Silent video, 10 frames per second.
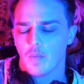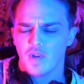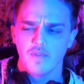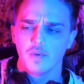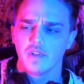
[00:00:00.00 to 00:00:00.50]
And we
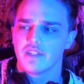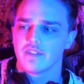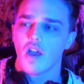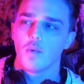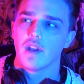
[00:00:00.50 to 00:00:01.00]
never really
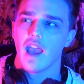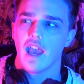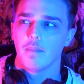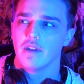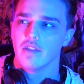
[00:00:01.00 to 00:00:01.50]
saw what
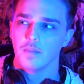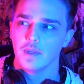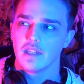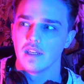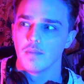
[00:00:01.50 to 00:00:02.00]
happened to the
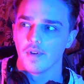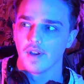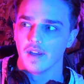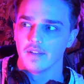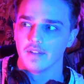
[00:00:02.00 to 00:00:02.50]
beekeeper
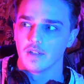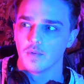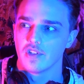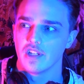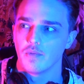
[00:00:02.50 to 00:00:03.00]
guy. Like
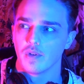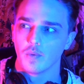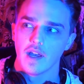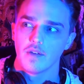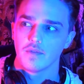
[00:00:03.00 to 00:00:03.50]
when she
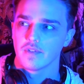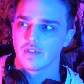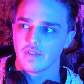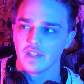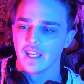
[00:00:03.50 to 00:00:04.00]

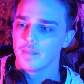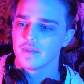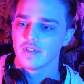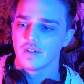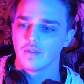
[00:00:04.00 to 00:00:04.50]
rewound the
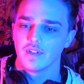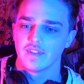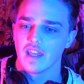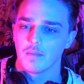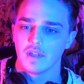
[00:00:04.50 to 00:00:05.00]
episode, does
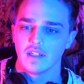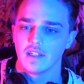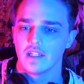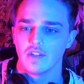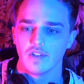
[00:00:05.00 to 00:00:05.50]
that mean
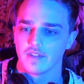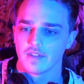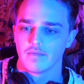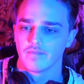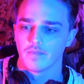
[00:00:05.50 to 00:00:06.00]
he
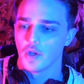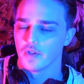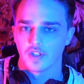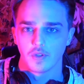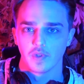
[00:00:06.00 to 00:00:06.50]
just
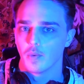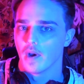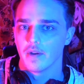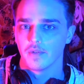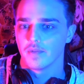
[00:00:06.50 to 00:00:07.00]
also
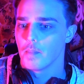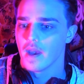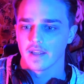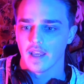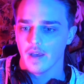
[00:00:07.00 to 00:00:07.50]
rewound
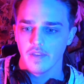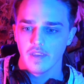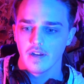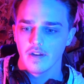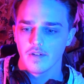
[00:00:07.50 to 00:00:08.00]
back out of
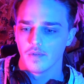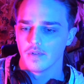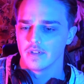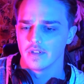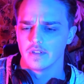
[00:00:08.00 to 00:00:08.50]
there
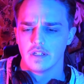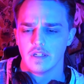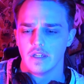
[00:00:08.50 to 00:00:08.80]
or